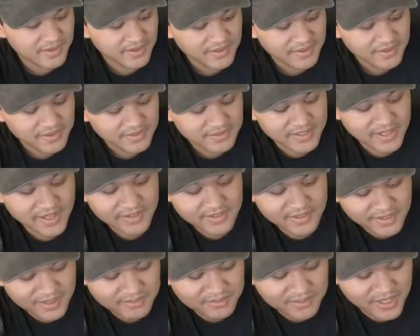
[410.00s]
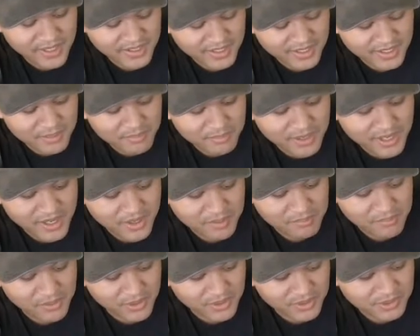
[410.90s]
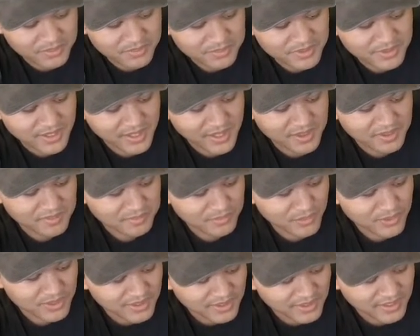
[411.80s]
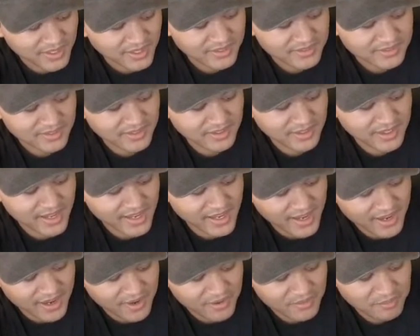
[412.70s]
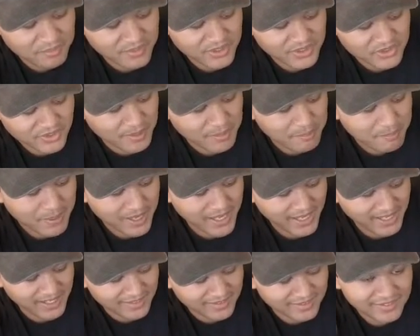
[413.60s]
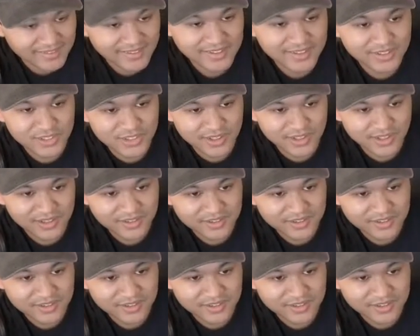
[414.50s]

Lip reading: Now that I'm talking about modems, I'm realizing how much of a pain these are.